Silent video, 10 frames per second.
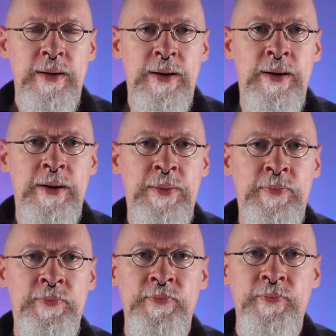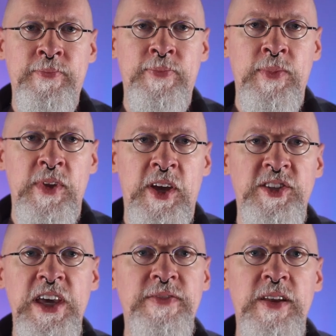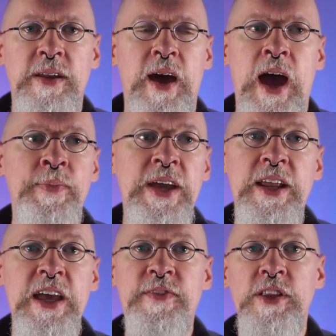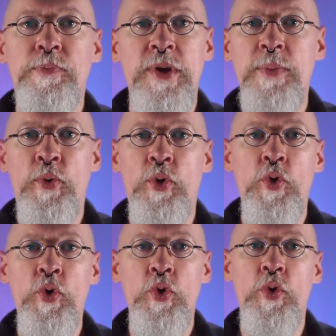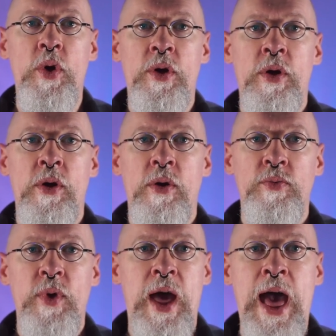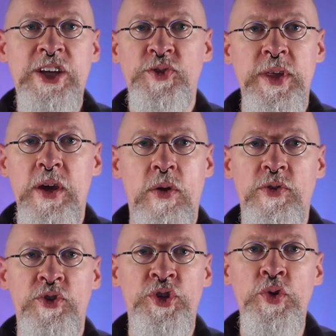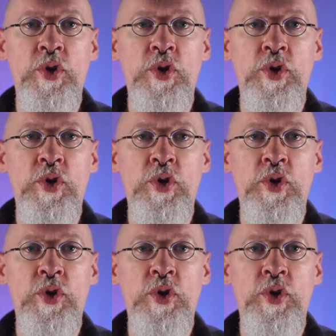Um, because even I mean, even the people who actually do